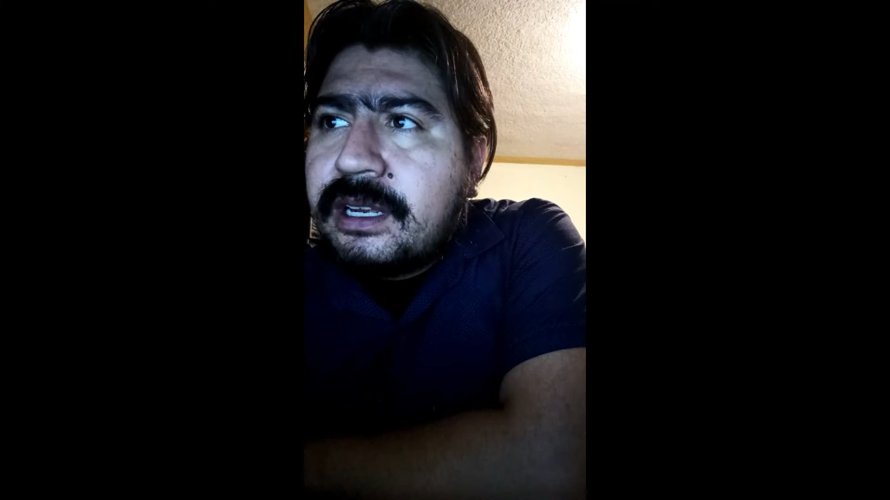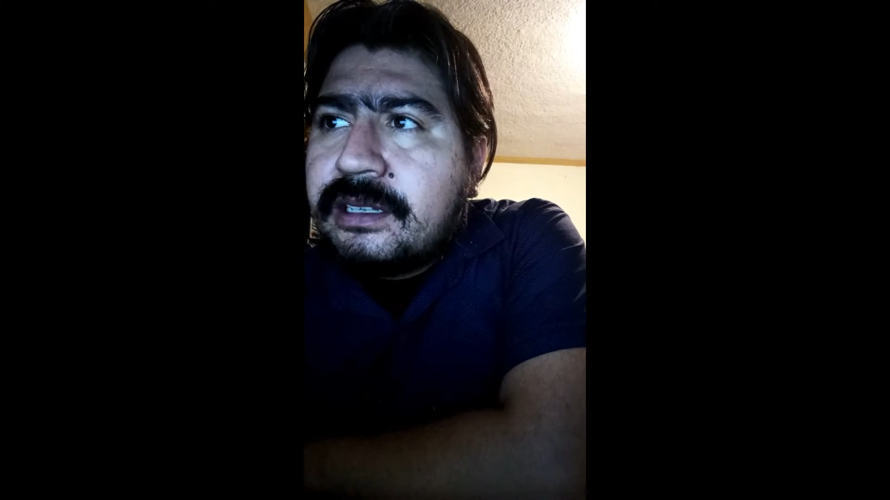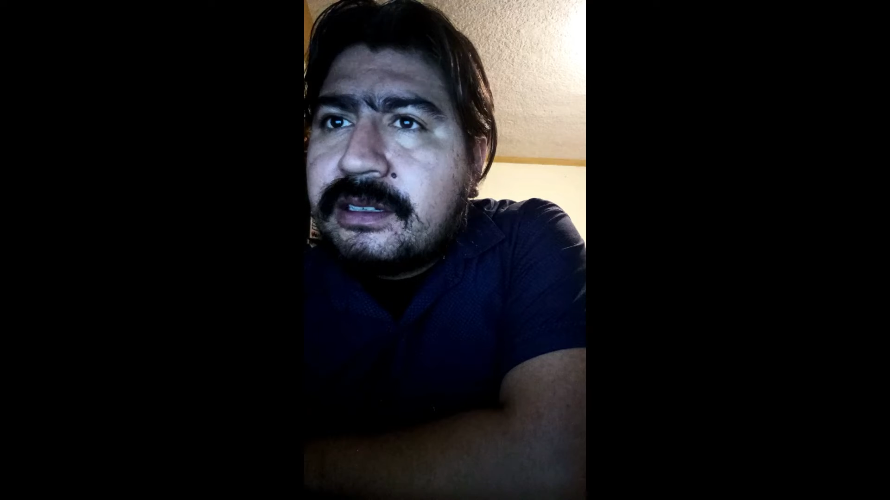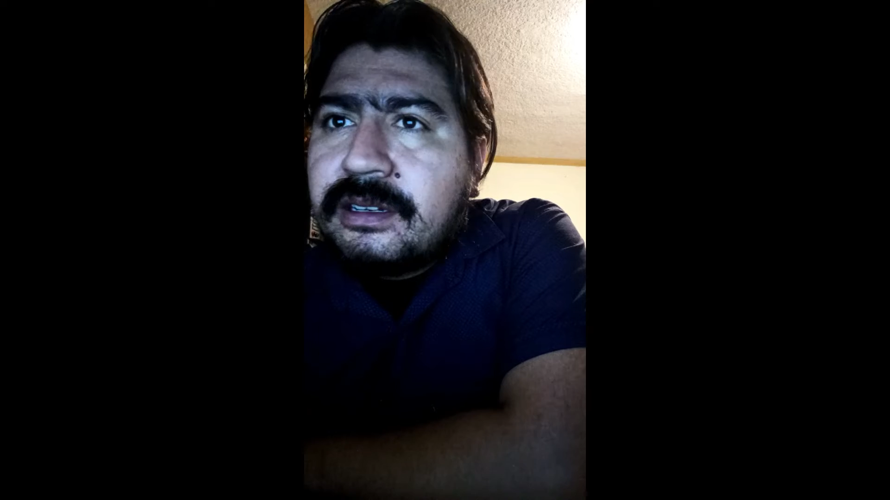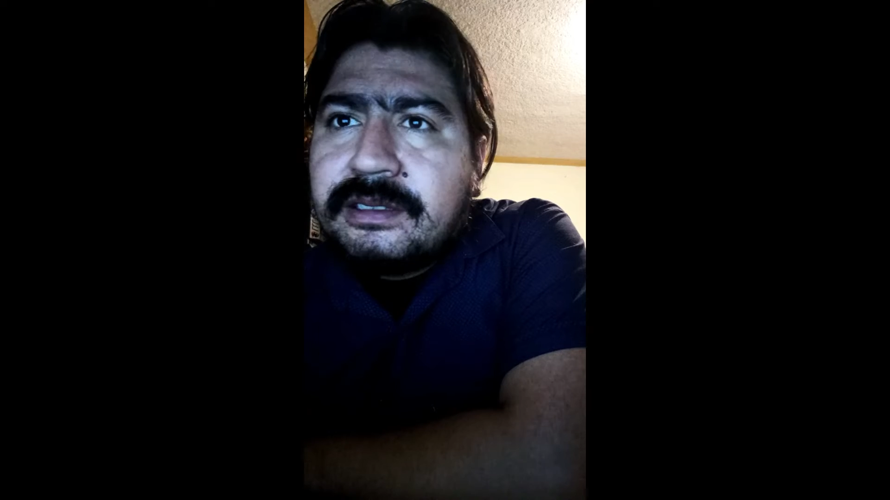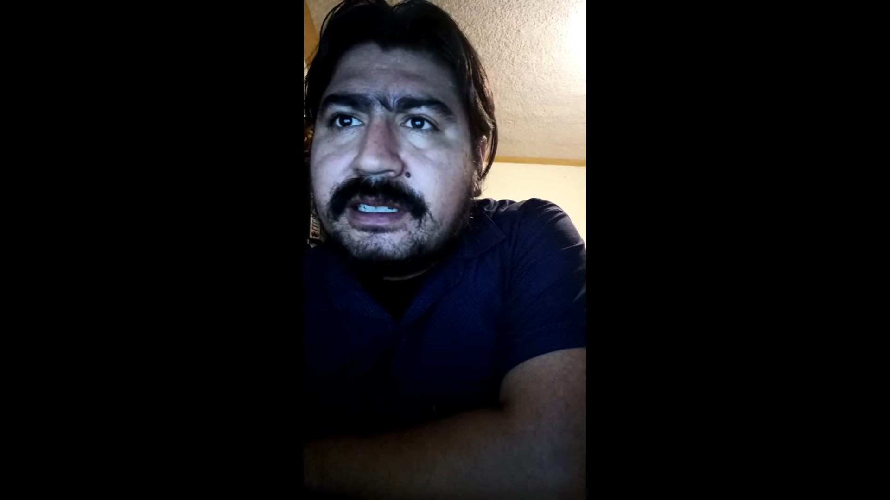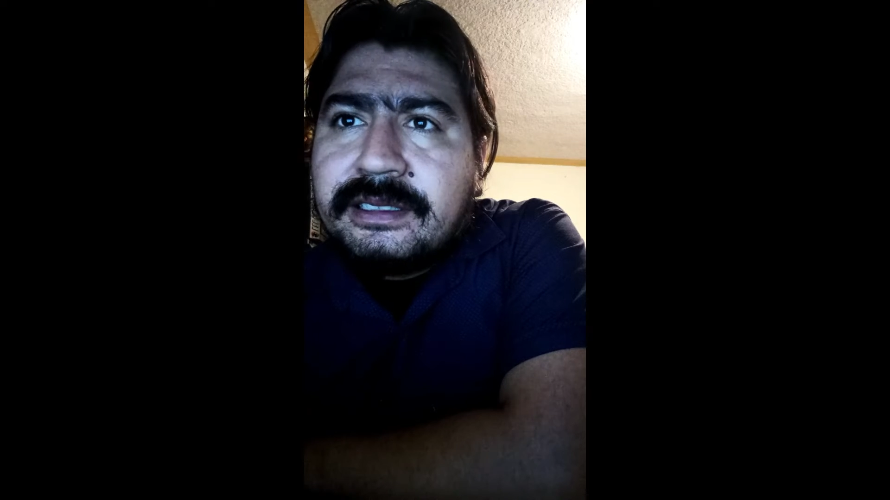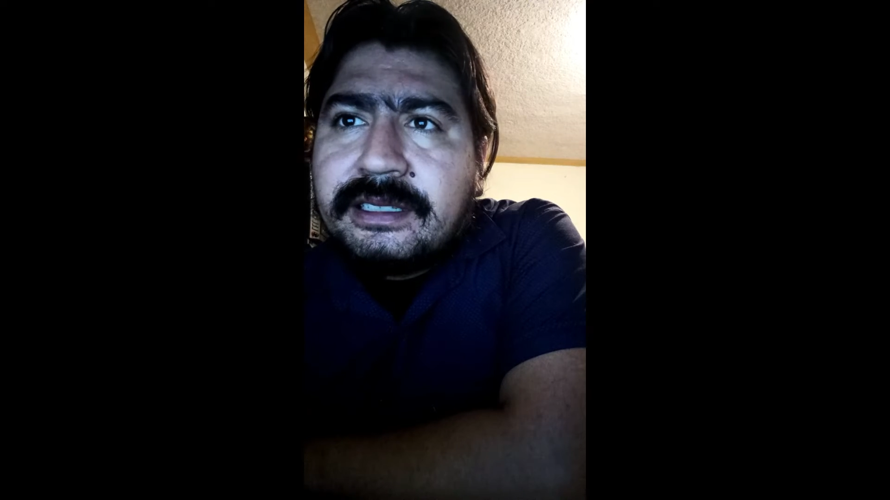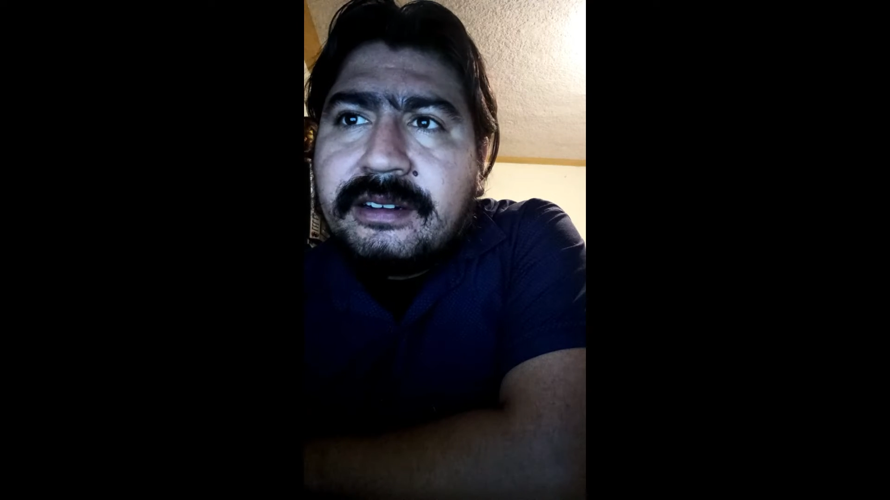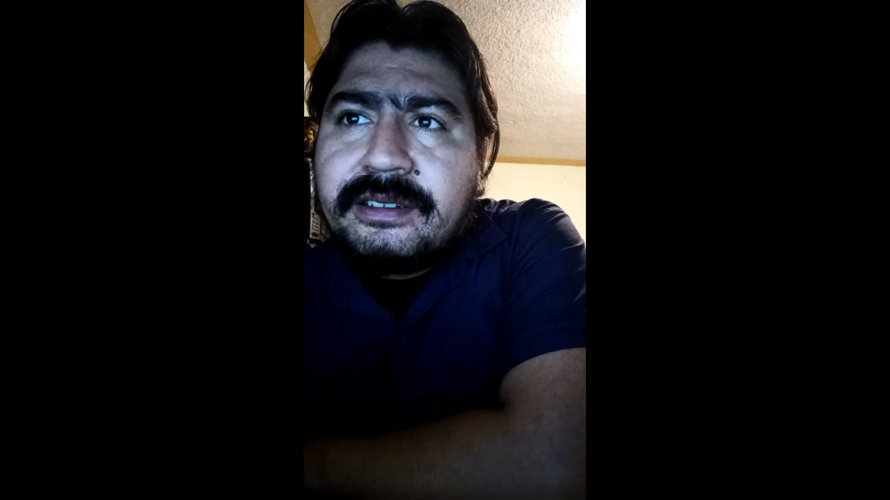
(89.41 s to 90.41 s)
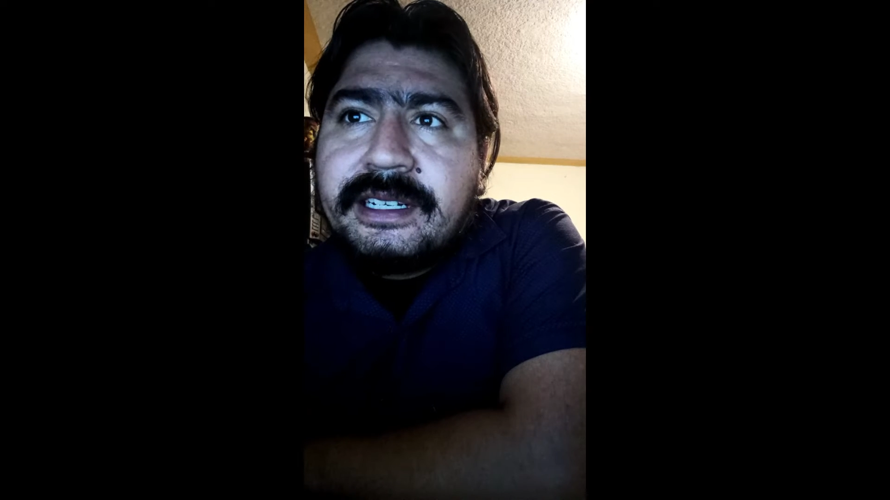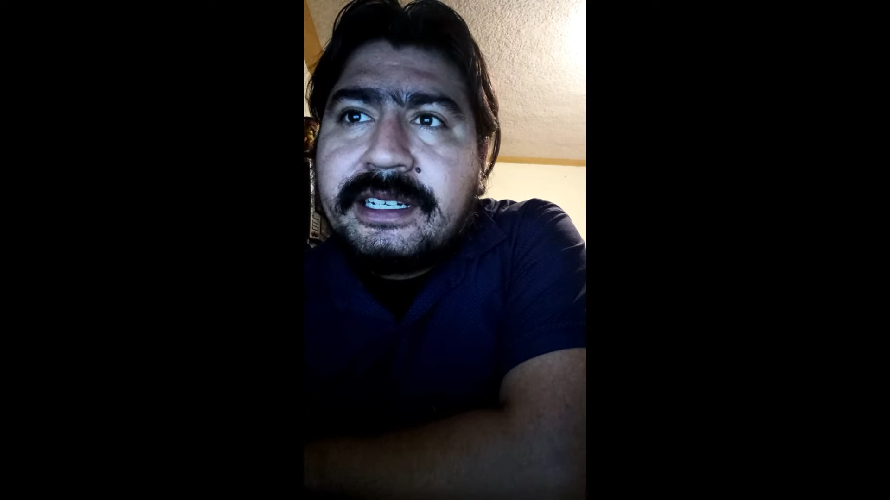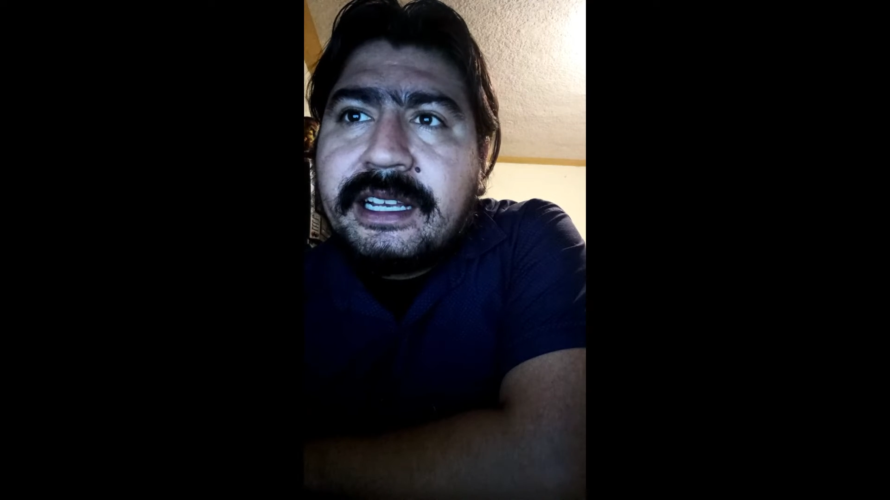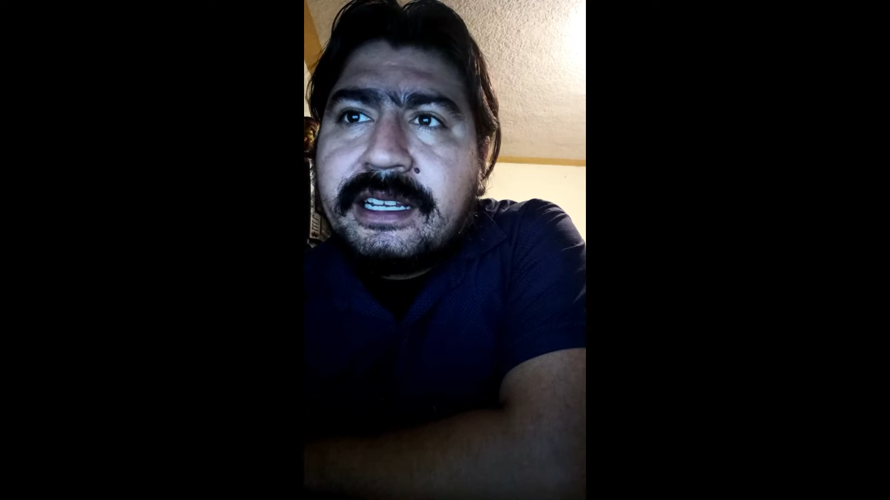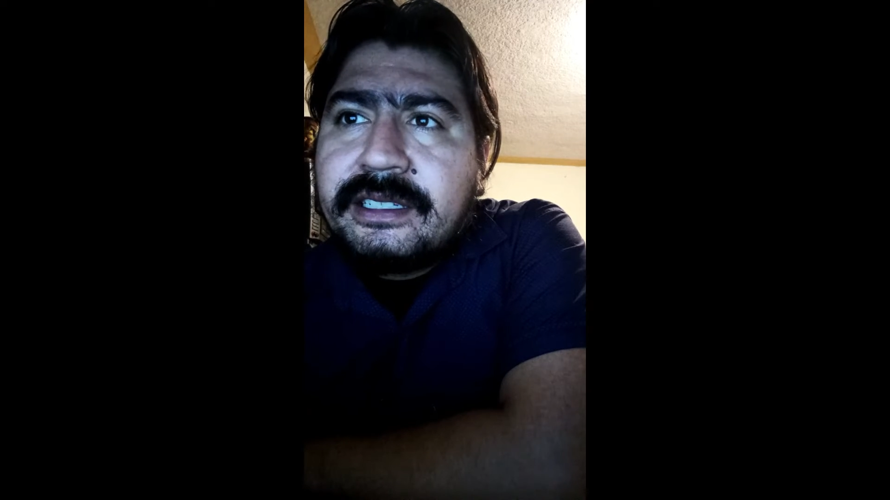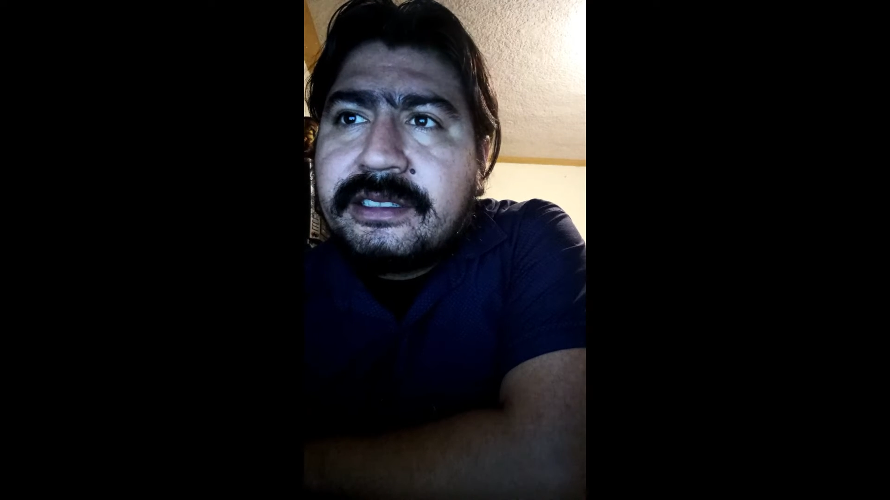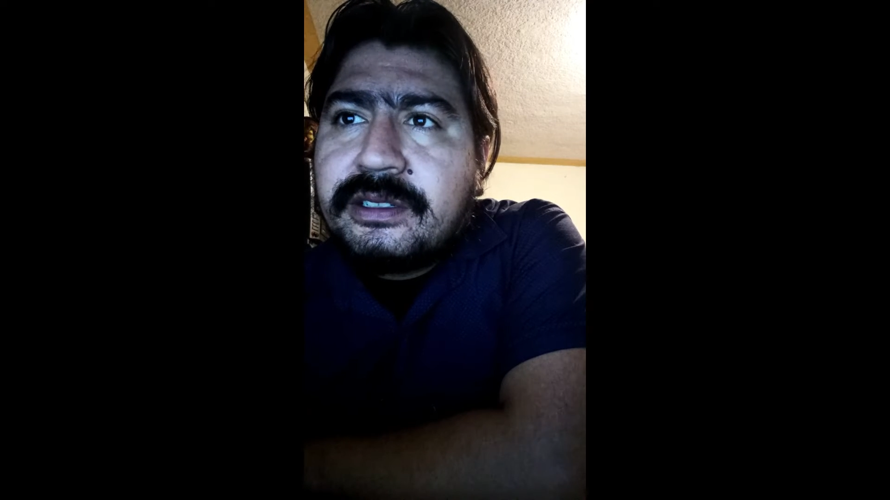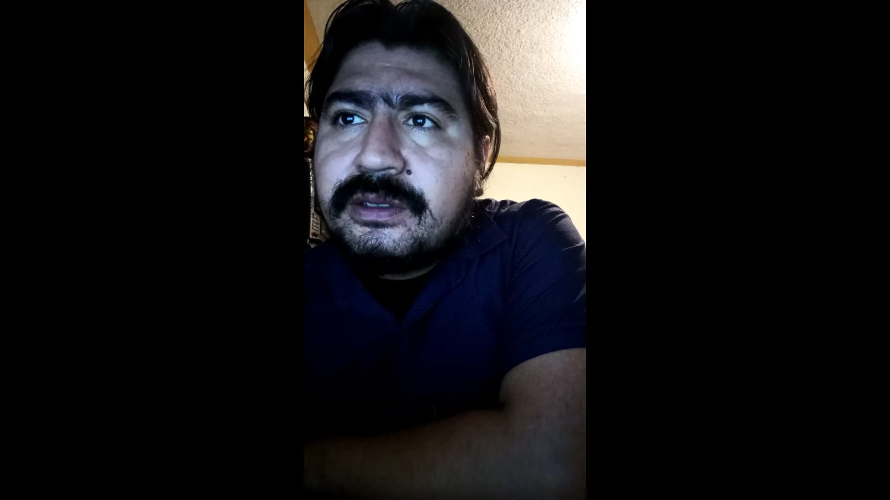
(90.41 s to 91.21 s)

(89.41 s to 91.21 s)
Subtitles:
and contents are dedicated